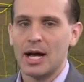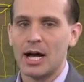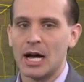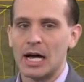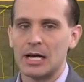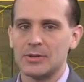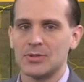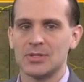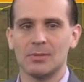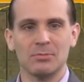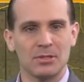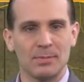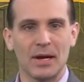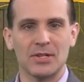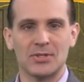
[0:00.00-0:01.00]
Uh, some
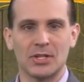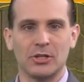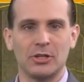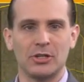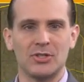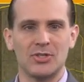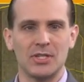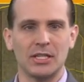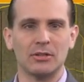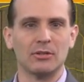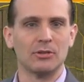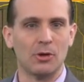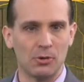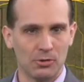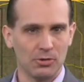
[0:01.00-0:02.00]
spots I could see
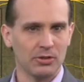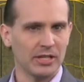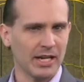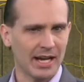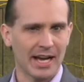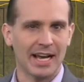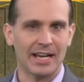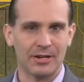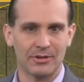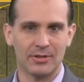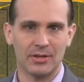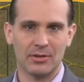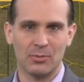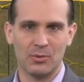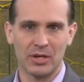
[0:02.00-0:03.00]
locally higher
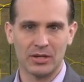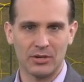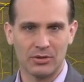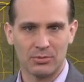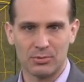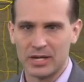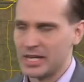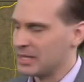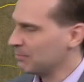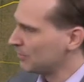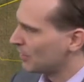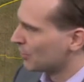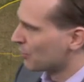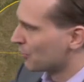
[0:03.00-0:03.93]
than the 1 to 3, the